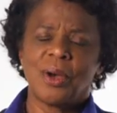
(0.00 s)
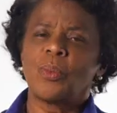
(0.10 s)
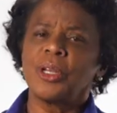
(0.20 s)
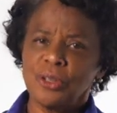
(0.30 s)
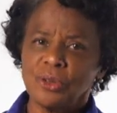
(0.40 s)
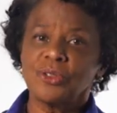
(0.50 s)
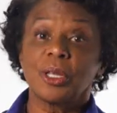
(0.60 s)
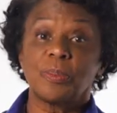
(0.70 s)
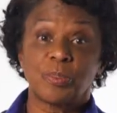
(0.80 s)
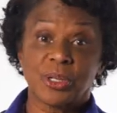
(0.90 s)
We
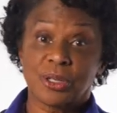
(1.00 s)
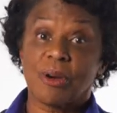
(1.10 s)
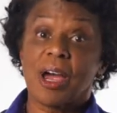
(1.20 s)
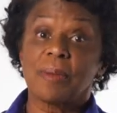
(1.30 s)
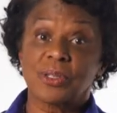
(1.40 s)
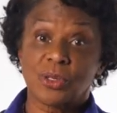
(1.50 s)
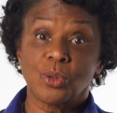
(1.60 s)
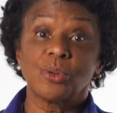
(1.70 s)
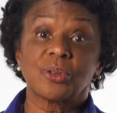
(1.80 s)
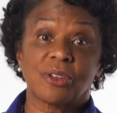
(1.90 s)
usually prescribe a
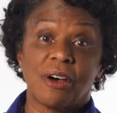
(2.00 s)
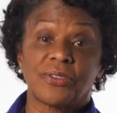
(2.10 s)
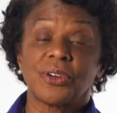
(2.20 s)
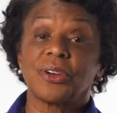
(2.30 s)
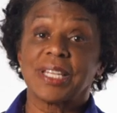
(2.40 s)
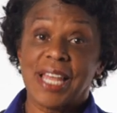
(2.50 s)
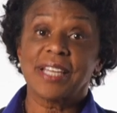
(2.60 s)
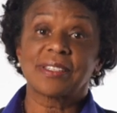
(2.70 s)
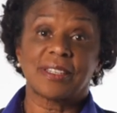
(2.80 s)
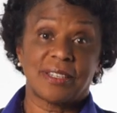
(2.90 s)
stool softener and
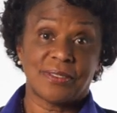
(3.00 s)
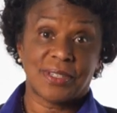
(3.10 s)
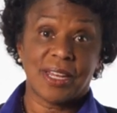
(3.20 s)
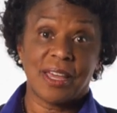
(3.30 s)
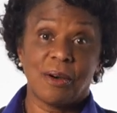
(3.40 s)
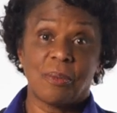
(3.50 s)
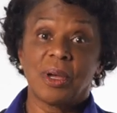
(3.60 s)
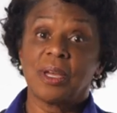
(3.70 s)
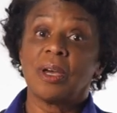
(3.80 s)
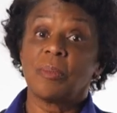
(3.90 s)
laxatives to help,
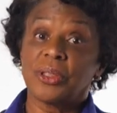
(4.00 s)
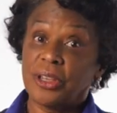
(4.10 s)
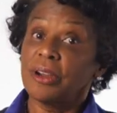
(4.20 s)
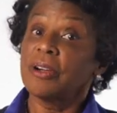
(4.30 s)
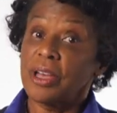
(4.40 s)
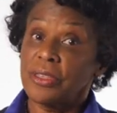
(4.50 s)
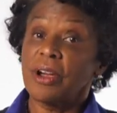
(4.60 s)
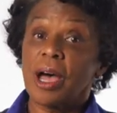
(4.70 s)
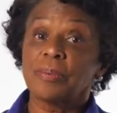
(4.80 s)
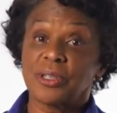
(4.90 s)
but there are other
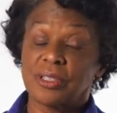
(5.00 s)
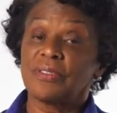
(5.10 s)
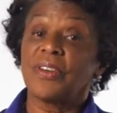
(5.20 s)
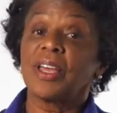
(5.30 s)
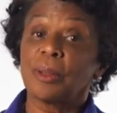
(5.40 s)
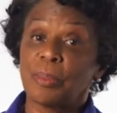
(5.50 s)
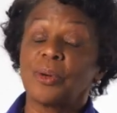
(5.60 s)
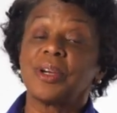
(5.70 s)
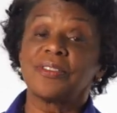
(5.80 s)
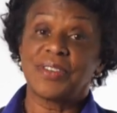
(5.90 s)
options
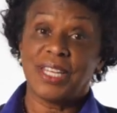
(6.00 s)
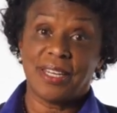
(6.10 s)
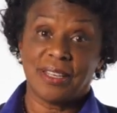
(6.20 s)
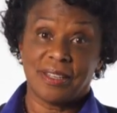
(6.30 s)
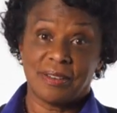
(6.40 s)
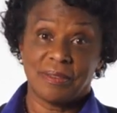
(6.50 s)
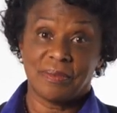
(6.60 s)
available if needed.